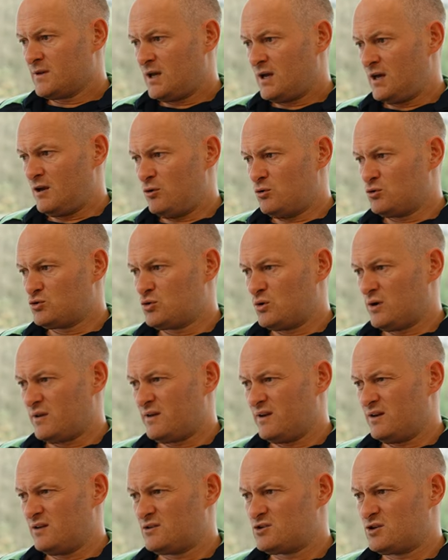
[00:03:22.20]
And also, I
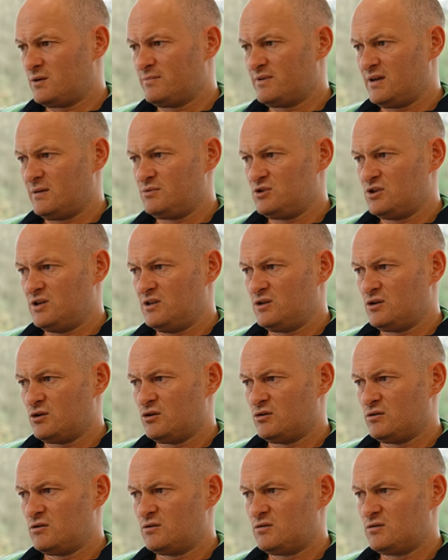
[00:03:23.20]
think sometimes you need a
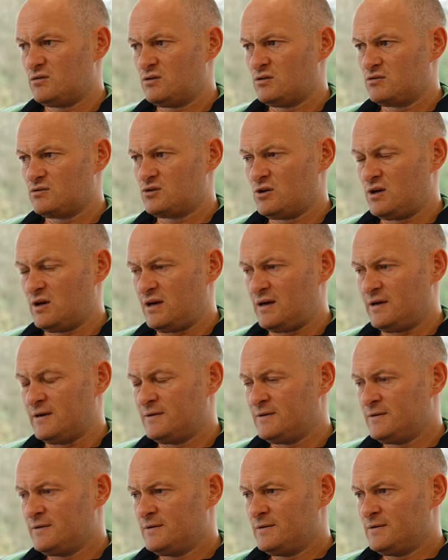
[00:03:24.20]
good sort of
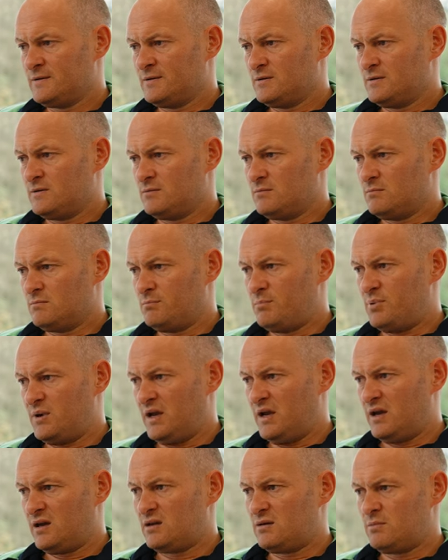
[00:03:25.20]

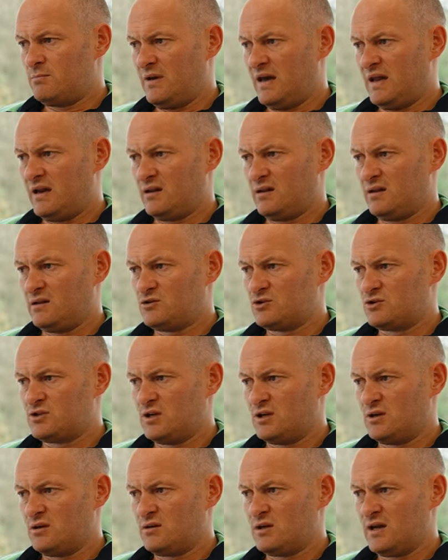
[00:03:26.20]
break mentally just
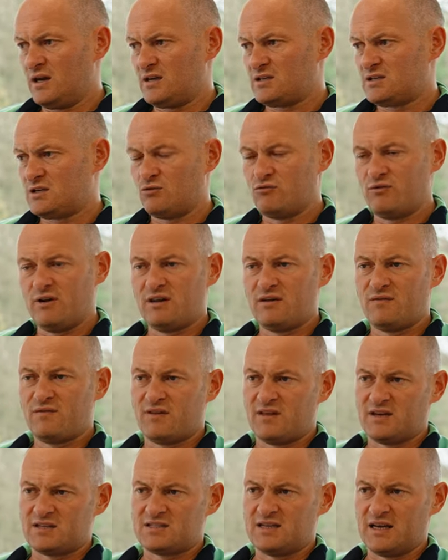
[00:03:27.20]
to get yourself ready
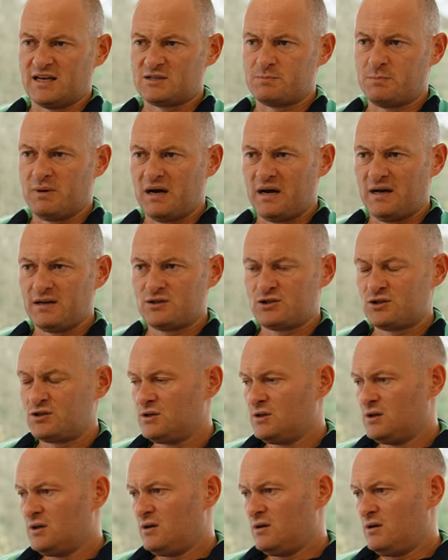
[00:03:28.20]
for this next
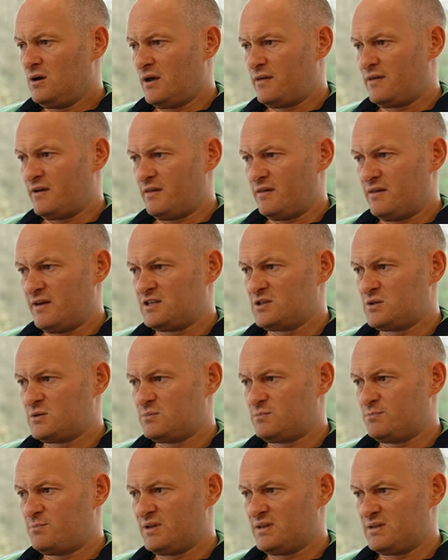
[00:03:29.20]
batch. I think this
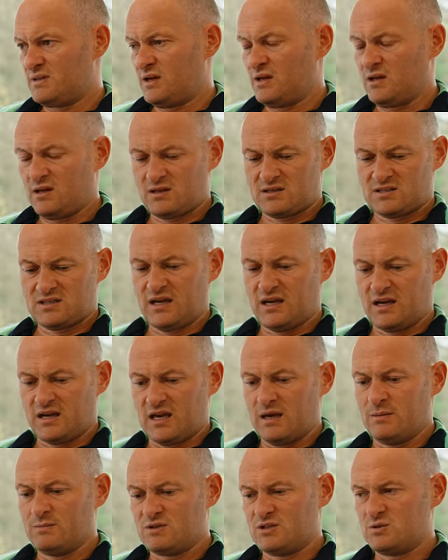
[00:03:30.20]
particular set of
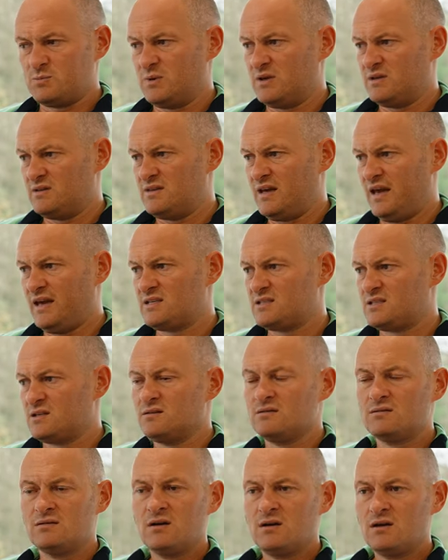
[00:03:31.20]
games has been
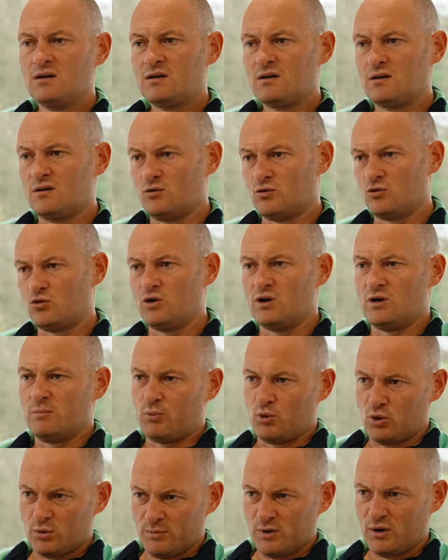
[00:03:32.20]
testing, you know, going to
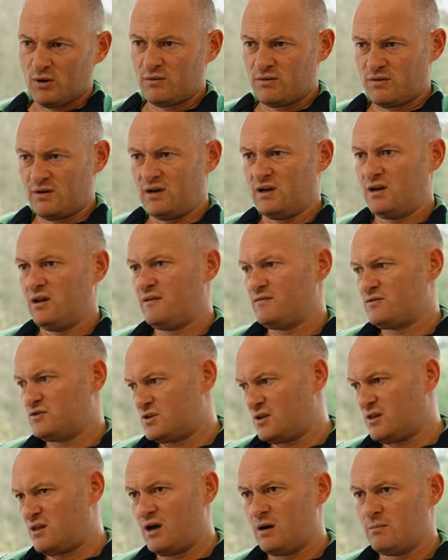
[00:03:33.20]
Bournemouth and then having
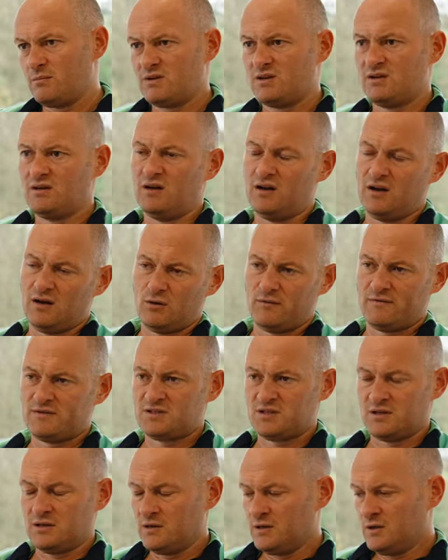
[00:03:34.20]
Southampton and then
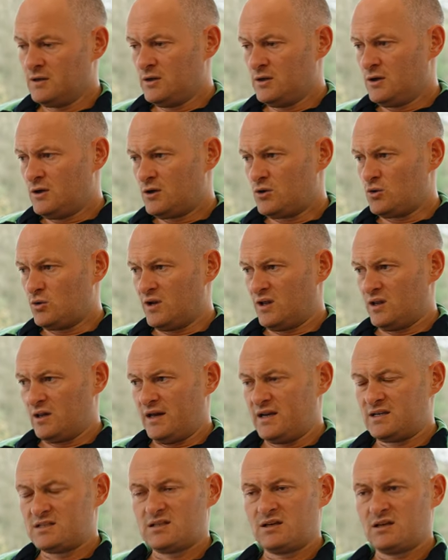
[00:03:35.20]
obviously going to
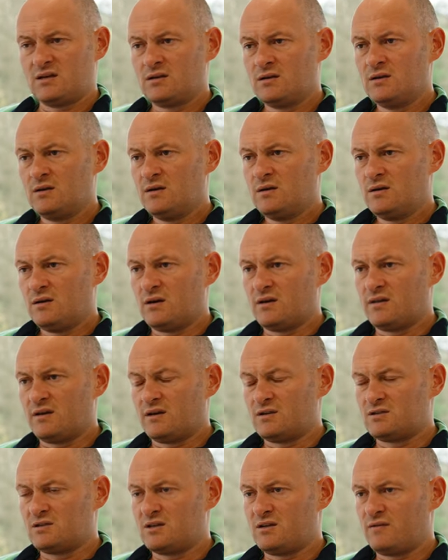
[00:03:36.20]
Leicester. I
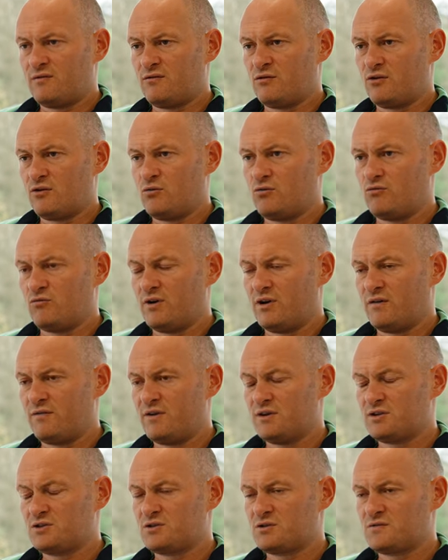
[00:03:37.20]
think it's a difficult run of
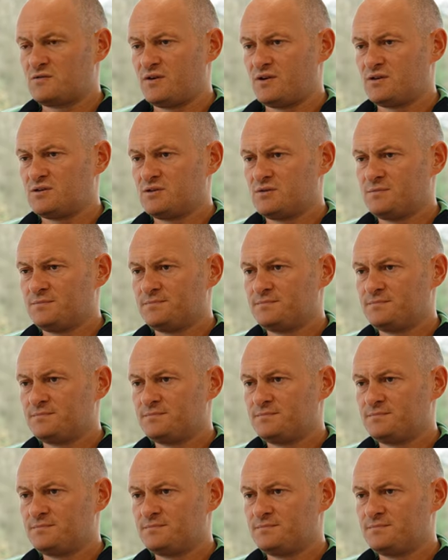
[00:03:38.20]
fixtures for us.